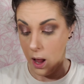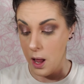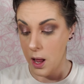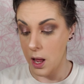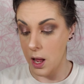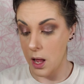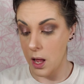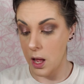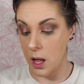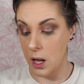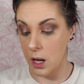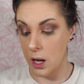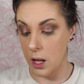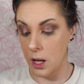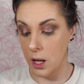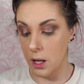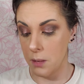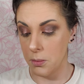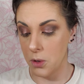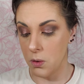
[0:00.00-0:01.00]
and
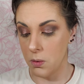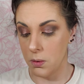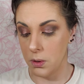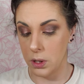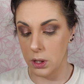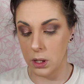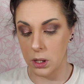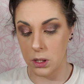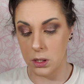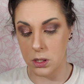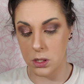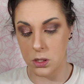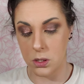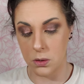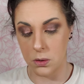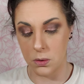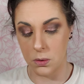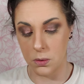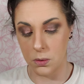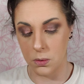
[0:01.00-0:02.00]
I'm going
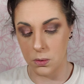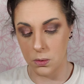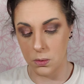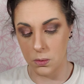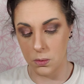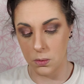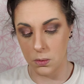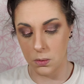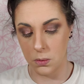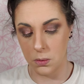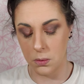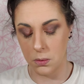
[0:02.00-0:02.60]
into